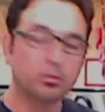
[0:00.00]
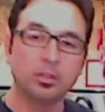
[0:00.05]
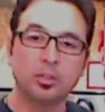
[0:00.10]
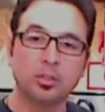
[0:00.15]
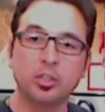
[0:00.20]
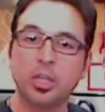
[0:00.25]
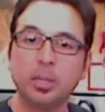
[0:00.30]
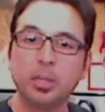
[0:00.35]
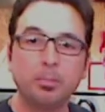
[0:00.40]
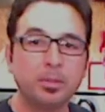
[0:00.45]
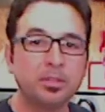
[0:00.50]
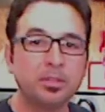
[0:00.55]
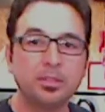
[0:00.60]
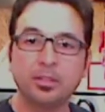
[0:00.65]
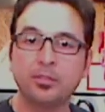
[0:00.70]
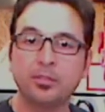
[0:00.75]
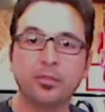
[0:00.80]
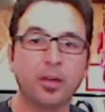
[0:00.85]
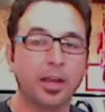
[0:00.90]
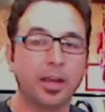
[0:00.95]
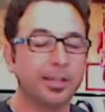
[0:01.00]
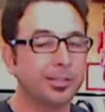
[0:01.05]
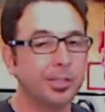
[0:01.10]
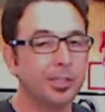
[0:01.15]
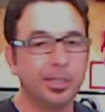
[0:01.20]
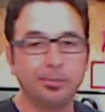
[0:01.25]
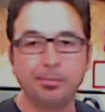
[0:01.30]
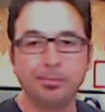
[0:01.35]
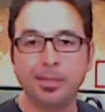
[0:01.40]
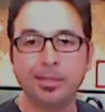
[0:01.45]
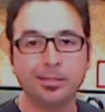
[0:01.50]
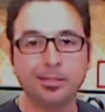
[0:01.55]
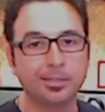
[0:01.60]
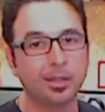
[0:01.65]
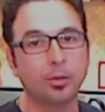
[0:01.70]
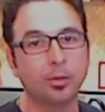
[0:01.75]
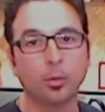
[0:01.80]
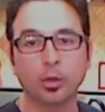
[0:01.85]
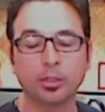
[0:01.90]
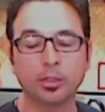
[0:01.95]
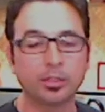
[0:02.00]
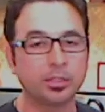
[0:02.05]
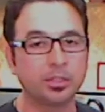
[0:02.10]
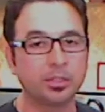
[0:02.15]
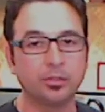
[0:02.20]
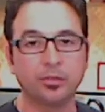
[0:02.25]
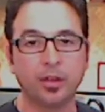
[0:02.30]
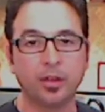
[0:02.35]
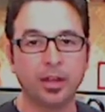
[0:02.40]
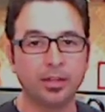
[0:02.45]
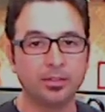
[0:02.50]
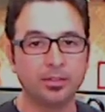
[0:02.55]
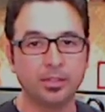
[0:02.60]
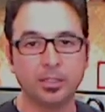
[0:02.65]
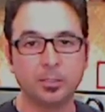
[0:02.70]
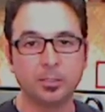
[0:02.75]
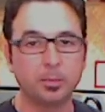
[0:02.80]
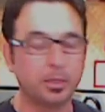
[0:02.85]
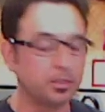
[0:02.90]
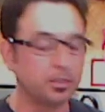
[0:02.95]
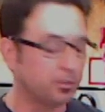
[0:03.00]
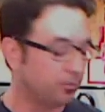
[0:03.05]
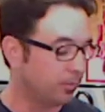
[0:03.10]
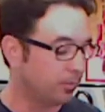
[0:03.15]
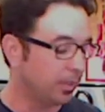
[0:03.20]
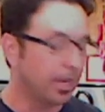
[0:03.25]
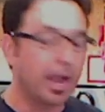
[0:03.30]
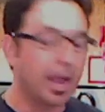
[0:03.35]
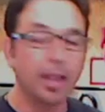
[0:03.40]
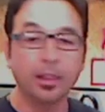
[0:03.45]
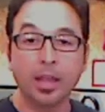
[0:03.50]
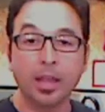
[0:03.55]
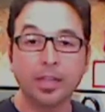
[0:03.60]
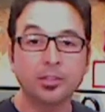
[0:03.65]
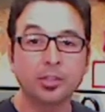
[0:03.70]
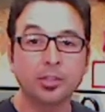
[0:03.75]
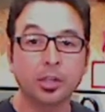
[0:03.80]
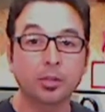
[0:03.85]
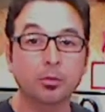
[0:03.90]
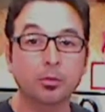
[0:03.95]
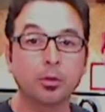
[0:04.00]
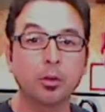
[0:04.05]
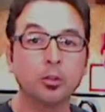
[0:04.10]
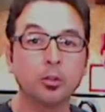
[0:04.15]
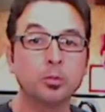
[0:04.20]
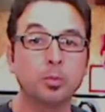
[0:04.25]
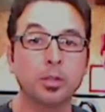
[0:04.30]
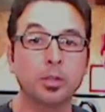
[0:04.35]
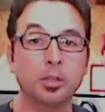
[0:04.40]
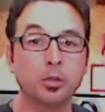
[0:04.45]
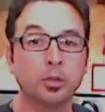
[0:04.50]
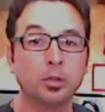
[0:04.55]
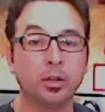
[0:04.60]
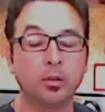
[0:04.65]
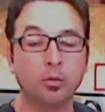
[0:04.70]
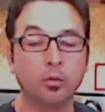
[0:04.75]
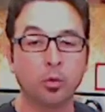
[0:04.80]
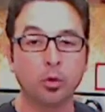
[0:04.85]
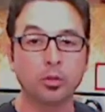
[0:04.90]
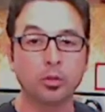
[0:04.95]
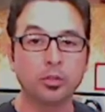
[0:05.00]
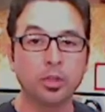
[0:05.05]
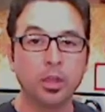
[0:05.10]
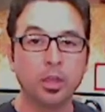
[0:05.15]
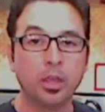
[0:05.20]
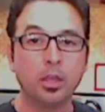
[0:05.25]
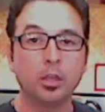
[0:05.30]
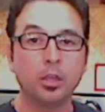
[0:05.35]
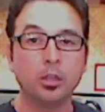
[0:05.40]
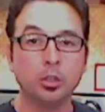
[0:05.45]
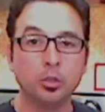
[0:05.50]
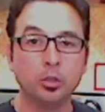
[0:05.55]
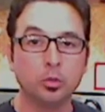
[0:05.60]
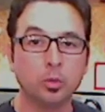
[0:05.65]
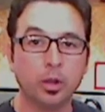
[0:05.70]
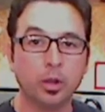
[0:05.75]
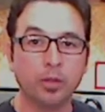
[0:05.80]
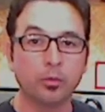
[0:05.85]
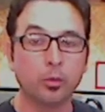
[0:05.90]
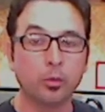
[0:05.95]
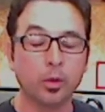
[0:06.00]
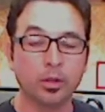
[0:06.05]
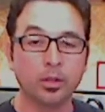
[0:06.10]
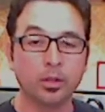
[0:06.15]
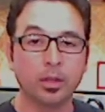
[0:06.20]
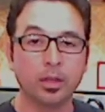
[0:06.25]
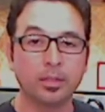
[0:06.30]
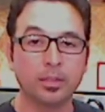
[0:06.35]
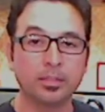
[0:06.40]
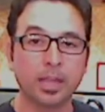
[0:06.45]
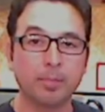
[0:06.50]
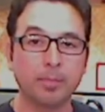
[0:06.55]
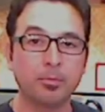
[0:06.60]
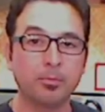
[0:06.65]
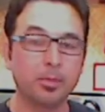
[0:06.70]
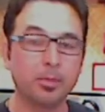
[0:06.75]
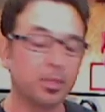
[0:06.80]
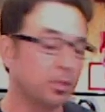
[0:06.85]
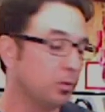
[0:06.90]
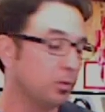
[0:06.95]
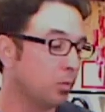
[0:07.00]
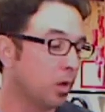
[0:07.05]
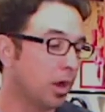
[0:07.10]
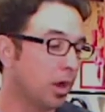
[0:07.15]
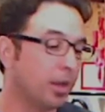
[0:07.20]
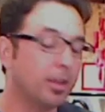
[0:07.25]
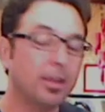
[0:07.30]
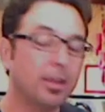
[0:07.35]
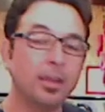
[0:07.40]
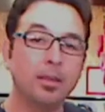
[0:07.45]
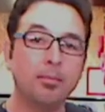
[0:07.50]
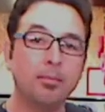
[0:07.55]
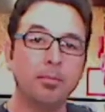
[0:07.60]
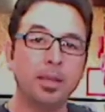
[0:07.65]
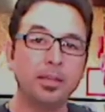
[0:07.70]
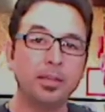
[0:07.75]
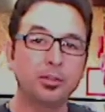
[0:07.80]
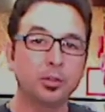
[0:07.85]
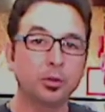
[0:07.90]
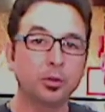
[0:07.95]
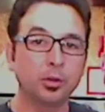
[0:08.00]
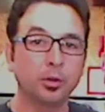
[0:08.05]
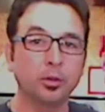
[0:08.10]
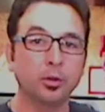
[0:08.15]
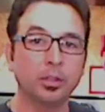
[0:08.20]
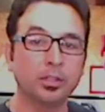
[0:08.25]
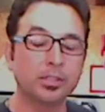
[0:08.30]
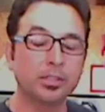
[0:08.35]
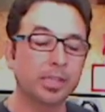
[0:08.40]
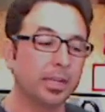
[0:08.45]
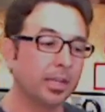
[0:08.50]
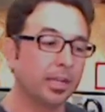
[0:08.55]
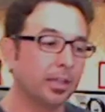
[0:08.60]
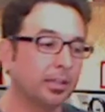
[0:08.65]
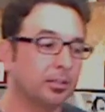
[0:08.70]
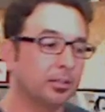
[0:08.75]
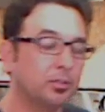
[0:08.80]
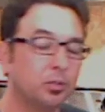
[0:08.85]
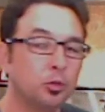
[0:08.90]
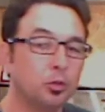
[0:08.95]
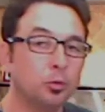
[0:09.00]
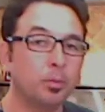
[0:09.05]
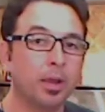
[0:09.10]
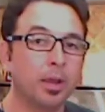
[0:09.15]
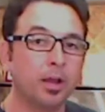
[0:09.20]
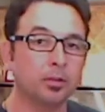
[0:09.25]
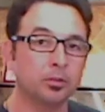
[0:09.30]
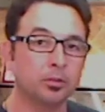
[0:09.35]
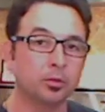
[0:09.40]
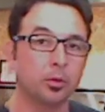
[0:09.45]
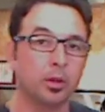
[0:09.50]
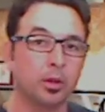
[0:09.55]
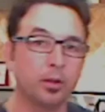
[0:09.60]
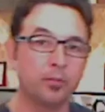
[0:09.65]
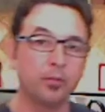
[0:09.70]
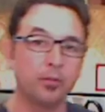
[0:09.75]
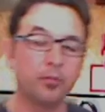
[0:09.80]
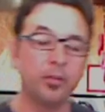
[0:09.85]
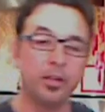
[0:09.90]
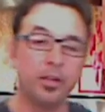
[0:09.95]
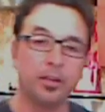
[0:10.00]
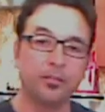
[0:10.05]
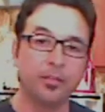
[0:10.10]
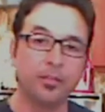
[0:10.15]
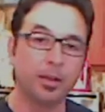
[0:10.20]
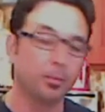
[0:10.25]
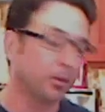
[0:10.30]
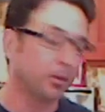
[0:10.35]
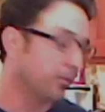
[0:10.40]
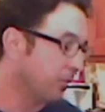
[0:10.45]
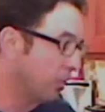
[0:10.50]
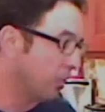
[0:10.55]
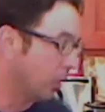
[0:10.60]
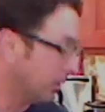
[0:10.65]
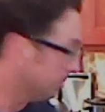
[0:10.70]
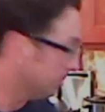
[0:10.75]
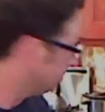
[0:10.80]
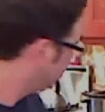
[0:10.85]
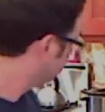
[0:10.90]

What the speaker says: The cheapest is fine. Cheap meat is going to work just as fine as the expensive meat. I like chuck roast, but you can of course use whatever type of meat you want. Make sure you're at least getting at least 2 pounds or greater if you're feeding a family of 4.